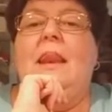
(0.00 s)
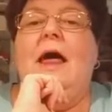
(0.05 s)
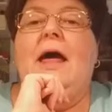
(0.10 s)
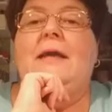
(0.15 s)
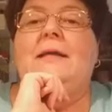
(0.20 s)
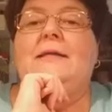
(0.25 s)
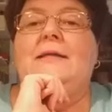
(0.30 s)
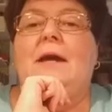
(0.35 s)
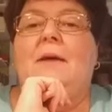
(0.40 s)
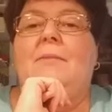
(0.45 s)

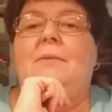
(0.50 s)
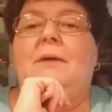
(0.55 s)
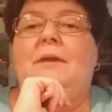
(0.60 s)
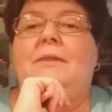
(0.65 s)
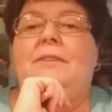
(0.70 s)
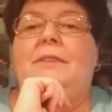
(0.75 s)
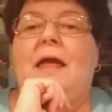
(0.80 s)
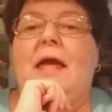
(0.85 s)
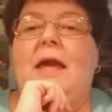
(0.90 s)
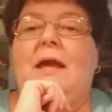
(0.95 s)
Hi, Debbie.
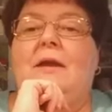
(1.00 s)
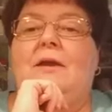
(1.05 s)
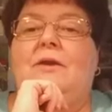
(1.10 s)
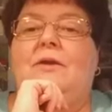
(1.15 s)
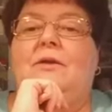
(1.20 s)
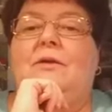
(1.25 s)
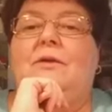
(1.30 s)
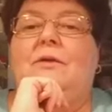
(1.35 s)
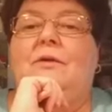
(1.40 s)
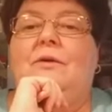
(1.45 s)
Thank
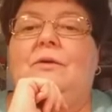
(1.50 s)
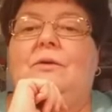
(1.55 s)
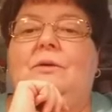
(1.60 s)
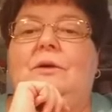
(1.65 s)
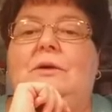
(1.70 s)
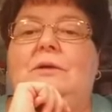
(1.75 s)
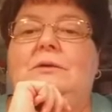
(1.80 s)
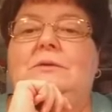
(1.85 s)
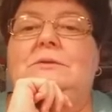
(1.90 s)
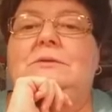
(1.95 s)
you.
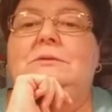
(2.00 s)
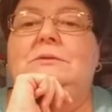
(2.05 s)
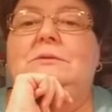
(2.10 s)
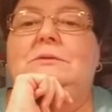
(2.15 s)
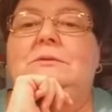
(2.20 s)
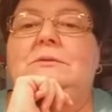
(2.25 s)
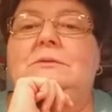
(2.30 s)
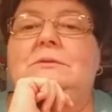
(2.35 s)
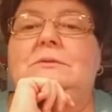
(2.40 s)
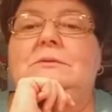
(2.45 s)

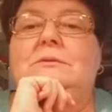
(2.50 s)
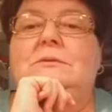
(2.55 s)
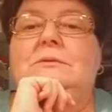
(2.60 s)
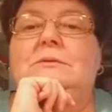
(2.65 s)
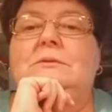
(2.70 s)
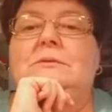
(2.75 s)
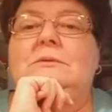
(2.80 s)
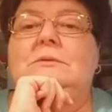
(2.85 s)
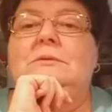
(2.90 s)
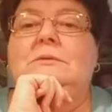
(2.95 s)

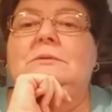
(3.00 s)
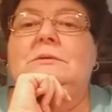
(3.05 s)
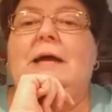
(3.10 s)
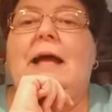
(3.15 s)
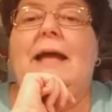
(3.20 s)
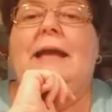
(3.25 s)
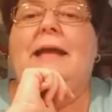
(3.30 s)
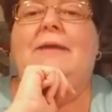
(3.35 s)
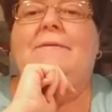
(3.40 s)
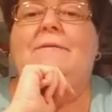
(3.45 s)

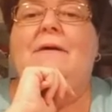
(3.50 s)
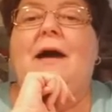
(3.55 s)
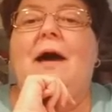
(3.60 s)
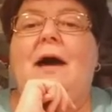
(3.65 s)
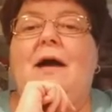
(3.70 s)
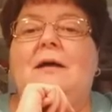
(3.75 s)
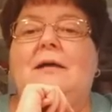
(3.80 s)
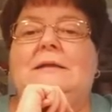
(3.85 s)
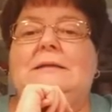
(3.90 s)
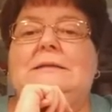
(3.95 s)
Hi,
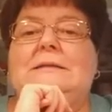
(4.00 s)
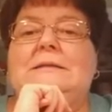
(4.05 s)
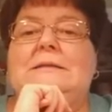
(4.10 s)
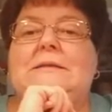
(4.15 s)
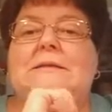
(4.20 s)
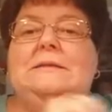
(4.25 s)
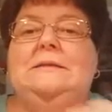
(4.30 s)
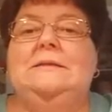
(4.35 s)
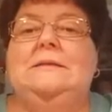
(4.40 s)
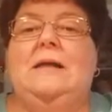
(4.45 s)
Eva.
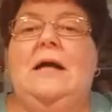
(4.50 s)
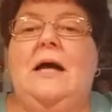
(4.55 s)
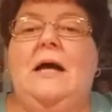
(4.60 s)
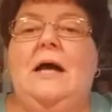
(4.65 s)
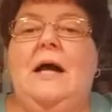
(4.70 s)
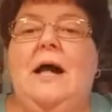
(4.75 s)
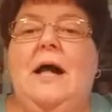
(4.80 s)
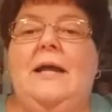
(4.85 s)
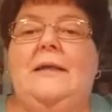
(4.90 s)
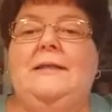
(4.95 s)

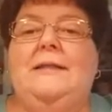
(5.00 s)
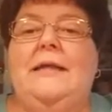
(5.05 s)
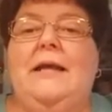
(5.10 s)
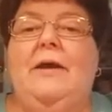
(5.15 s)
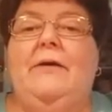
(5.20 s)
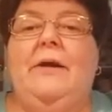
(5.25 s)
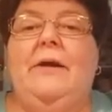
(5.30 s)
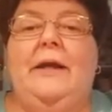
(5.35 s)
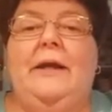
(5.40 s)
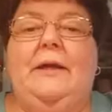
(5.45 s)
Hi,
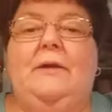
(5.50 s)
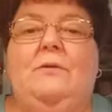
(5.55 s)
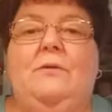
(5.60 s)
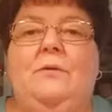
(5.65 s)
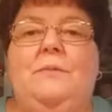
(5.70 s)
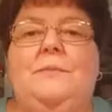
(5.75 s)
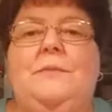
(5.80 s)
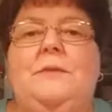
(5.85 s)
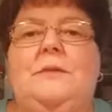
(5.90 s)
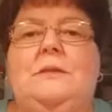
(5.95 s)
Terry.
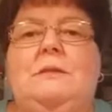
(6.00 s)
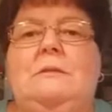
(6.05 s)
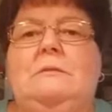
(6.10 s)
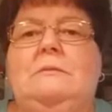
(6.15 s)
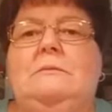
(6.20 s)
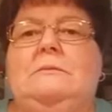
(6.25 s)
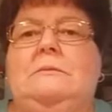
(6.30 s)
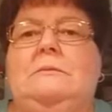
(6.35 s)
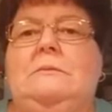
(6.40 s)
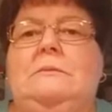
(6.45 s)
Oops.
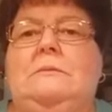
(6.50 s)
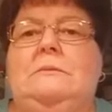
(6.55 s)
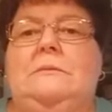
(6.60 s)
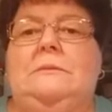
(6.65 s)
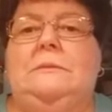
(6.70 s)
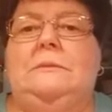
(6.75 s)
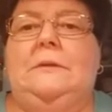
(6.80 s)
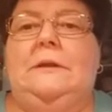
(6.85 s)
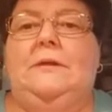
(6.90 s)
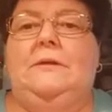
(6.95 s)

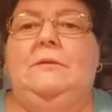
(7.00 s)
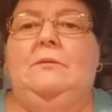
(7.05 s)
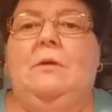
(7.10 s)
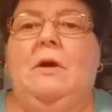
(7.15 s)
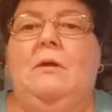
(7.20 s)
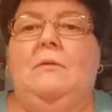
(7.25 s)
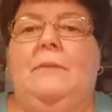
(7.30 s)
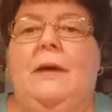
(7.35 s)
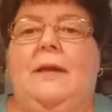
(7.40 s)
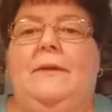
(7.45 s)
Hit the
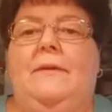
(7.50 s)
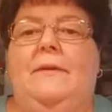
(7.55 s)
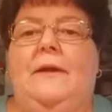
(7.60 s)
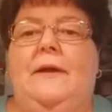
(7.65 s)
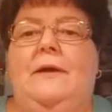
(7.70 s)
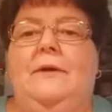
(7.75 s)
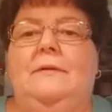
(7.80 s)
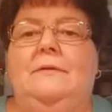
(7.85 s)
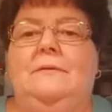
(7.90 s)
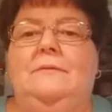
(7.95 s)
wrong button
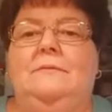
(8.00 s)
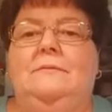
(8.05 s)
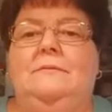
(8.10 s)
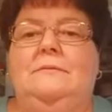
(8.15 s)
there.